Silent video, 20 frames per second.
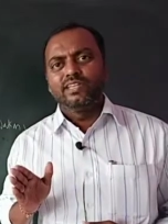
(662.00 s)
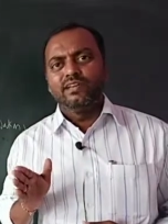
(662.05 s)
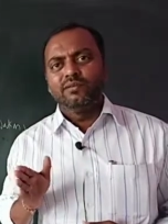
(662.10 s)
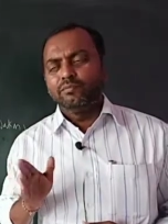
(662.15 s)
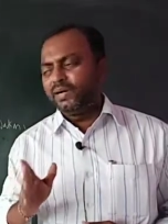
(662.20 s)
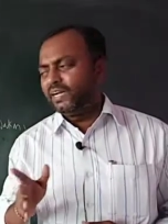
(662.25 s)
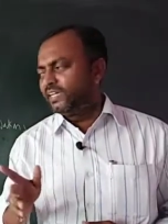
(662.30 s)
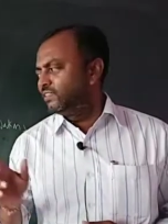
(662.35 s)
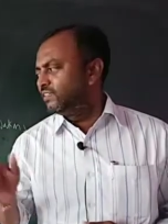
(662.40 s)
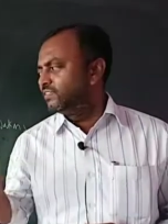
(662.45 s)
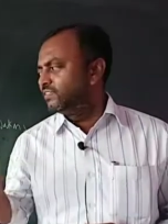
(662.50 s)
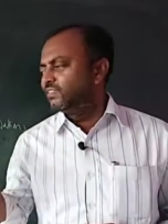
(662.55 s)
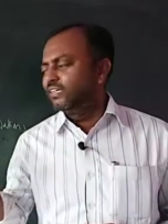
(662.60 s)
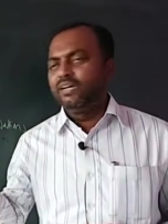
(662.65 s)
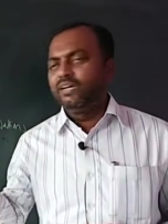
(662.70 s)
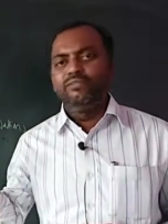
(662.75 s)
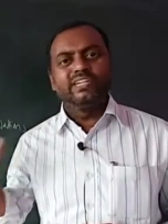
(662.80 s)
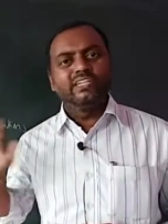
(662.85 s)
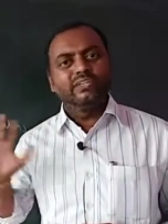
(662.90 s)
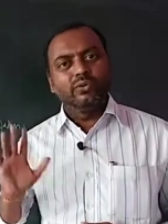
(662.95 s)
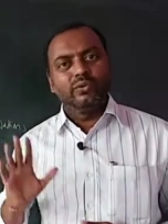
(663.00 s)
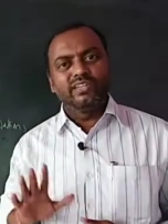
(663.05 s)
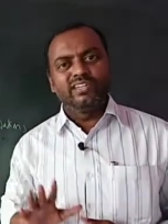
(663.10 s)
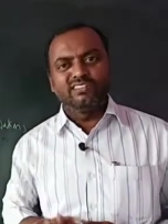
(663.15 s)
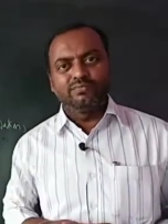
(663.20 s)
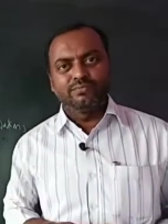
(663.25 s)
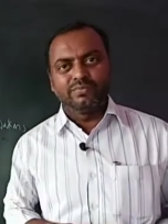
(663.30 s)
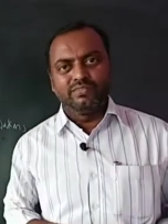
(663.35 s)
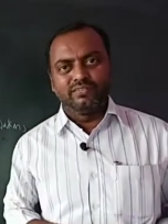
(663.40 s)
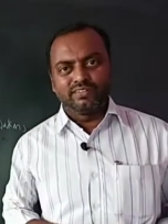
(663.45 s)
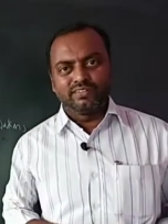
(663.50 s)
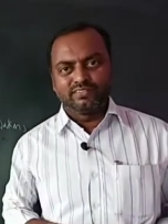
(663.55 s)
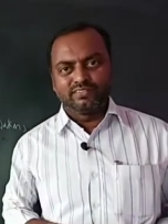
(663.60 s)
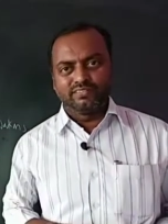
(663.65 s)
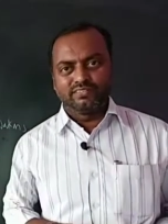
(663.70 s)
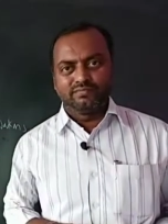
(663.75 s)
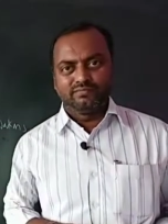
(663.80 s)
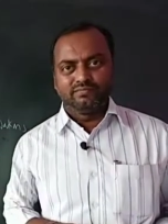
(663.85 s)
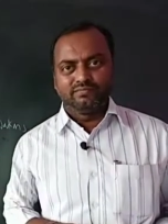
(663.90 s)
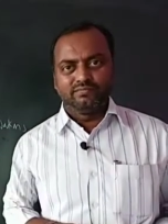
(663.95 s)
by these victorious
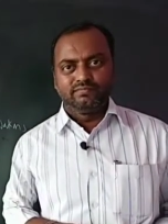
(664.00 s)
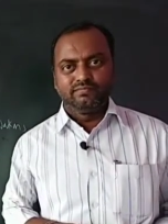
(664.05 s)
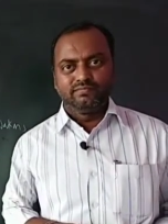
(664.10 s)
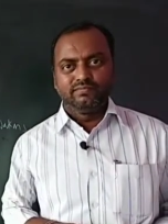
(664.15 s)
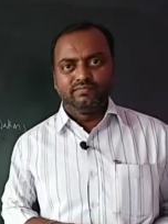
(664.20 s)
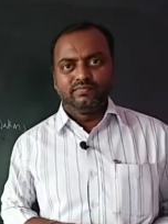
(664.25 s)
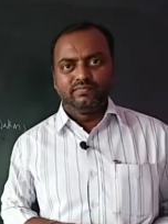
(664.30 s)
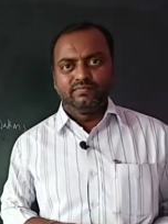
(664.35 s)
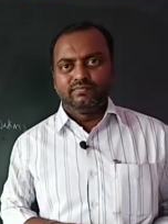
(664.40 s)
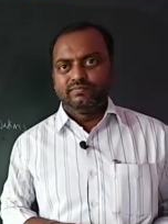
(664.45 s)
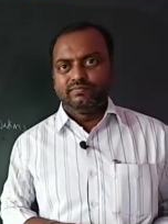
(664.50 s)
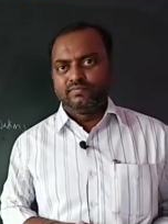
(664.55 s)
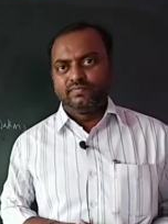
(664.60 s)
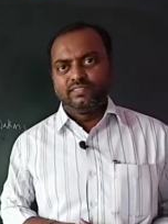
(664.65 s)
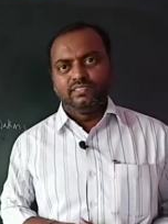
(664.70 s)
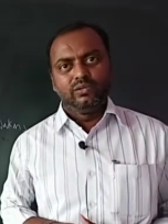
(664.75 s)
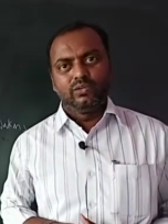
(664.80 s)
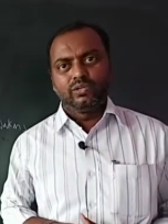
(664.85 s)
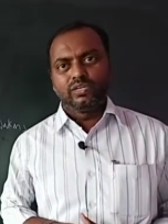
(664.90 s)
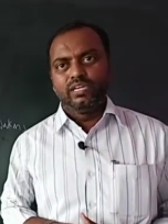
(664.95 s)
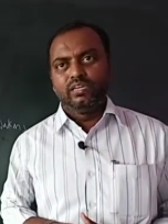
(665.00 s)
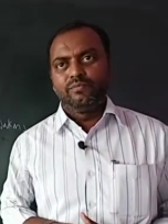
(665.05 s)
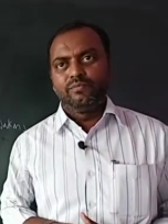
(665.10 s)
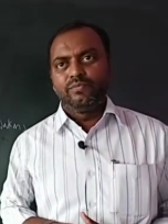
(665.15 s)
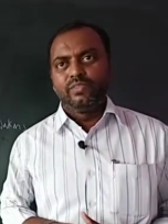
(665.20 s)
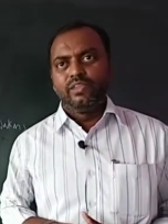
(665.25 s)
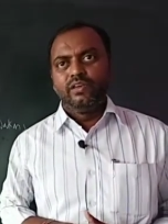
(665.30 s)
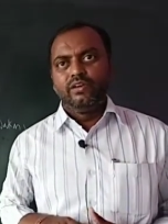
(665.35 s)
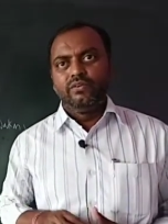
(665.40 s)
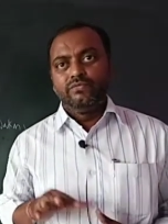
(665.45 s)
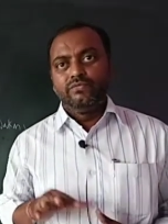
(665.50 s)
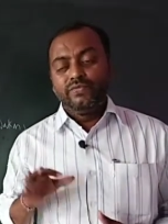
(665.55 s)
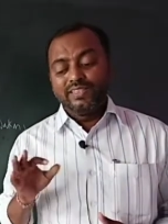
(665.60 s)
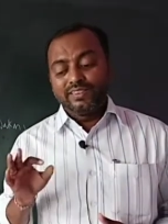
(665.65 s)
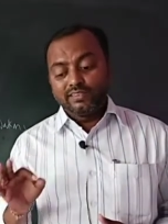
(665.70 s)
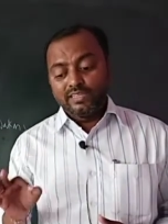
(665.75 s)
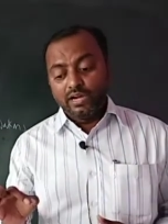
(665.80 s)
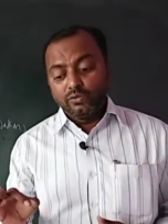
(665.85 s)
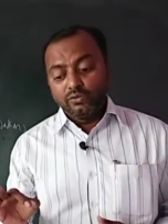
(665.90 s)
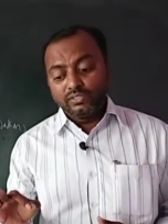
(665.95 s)
powers. Okay,
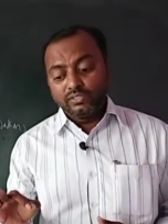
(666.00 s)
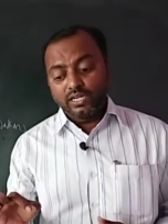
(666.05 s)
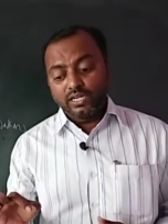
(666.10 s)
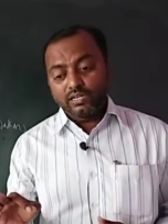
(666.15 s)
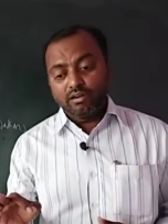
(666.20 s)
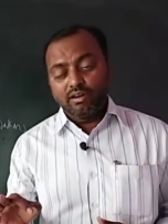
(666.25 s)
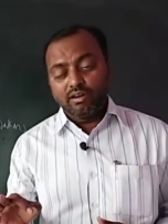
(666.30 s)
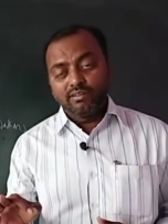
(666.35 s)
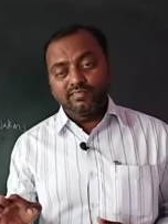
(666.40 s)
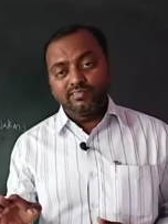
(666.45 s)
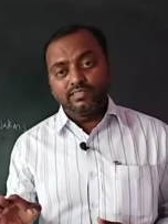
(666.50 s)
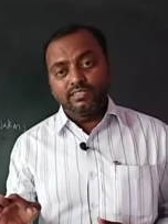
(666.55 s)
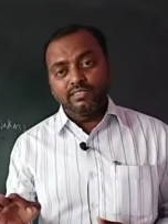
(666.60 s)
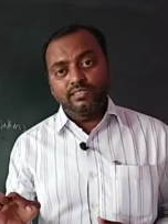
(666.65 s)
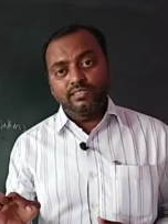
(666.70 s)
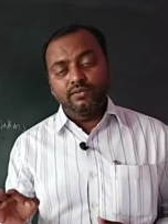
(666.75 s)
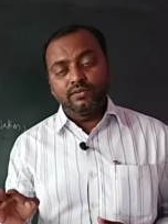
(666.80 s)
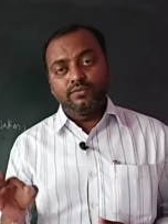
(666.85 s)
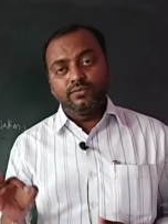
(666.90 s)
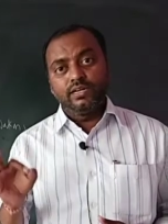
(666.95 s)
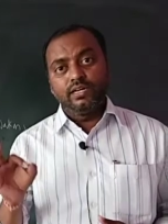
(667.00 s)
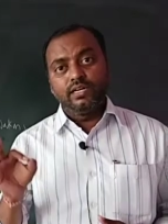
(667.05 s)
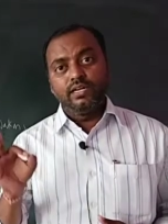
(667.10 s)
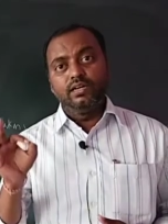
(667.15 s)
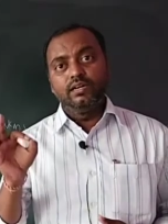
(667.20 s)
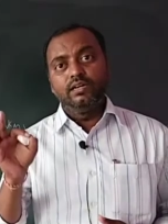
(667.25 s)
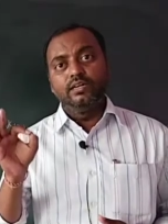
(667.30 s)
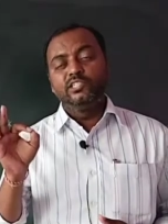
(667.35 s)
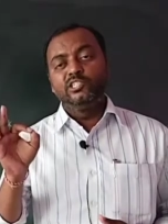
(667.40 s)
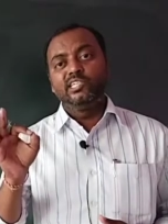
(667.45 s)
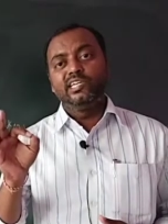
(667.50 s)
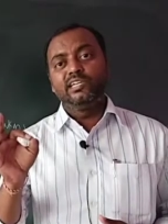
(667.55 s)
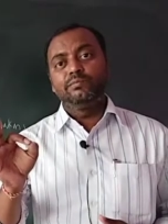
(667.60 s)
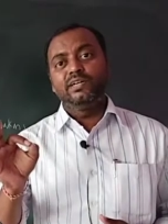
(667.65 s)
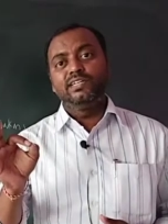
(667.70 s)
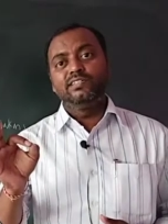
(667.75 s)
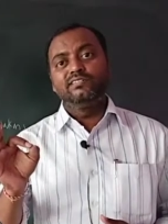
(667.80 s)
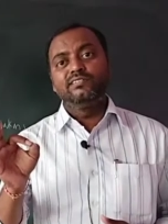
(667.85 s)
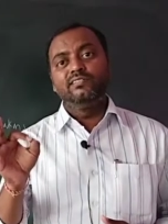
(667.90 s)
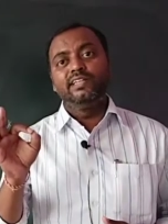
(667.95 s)
without the consent of
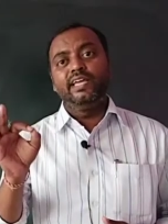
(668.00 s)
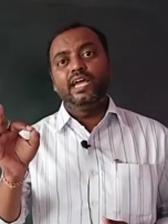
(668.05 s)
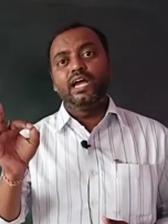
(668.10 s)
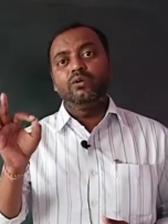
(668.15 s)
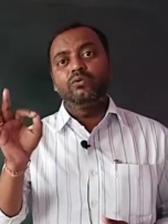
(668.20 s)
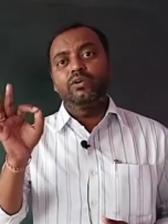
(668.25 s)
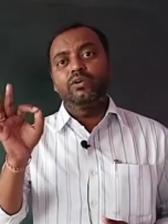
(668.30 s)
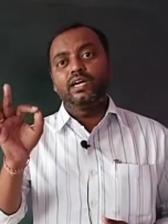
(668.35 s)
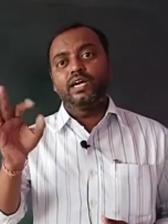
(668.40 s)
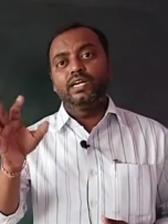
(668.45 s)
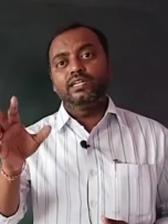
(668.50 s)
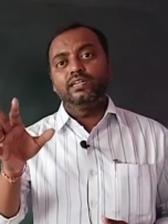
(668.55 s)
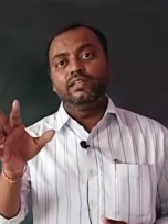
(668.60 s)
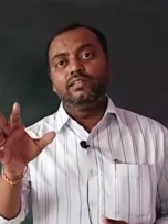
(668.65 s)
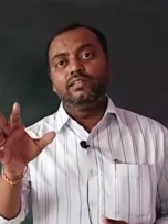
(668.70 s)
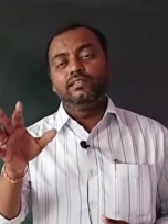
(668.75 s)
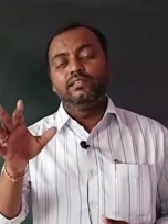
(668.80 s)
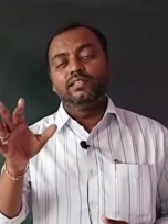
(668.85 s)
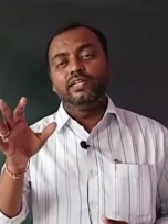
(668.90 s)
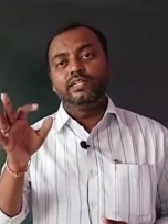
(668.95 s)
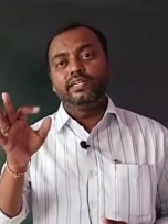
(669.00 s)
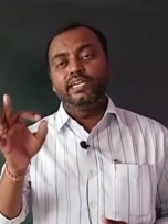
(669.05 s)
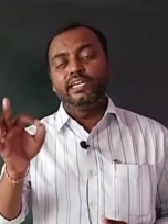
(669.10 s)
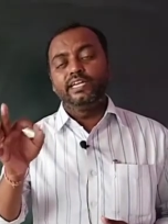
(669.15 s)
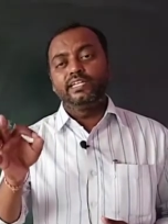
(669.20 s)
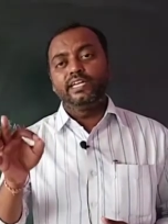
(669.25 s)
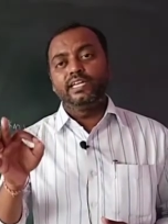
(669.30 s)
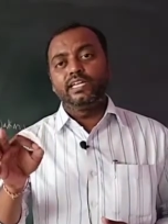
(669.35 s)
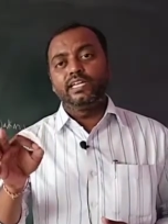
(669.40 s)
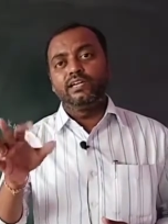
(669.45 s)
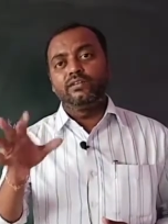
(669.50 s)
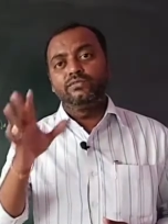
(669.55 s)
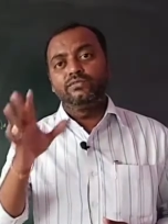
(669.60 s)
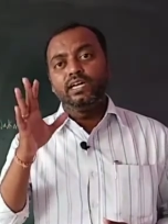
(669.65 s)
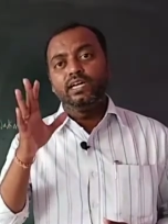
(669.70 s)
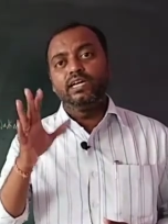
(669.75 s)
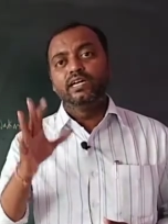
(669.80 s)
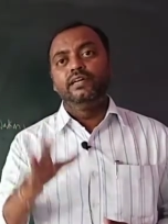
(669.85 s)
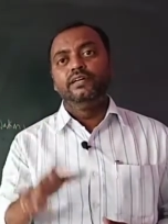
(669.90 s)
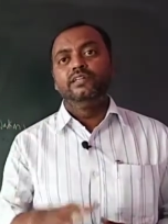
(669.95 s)
Germans, they have cut the territory of
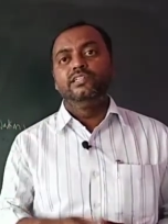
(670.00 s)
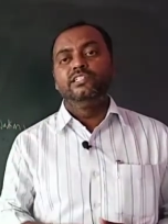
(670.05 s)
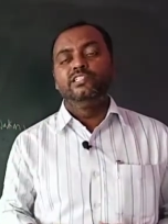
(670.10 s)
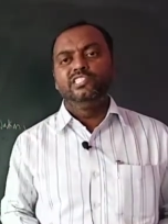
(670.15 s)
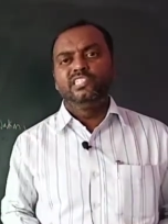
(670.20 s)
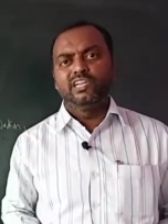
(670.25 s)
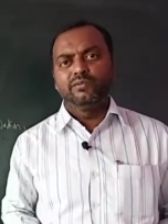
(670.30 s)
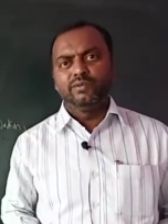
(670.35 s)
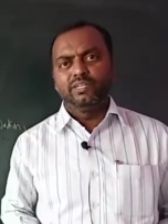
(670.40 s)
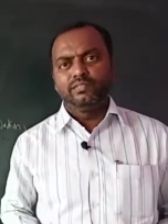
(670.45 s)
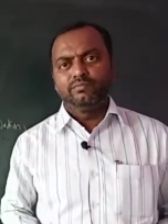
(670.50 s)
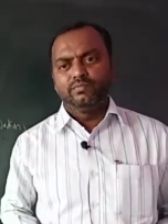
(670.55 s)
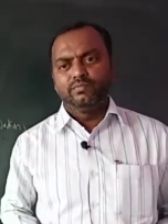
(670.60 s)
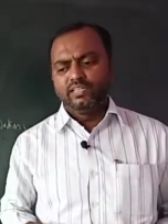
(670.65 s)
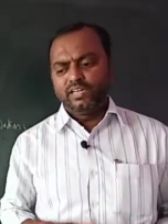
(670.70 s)
the Germany.